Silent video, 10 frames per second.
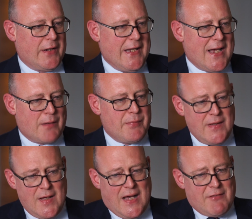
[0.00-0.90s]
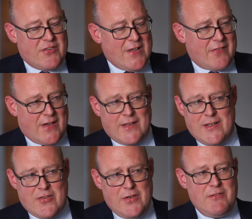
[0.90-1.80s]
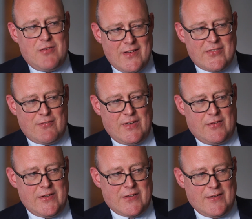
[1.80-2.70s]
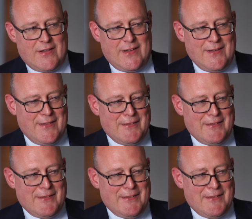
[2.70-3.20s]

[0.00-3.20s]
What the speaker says: gap. Having said that, it's only relatively recently,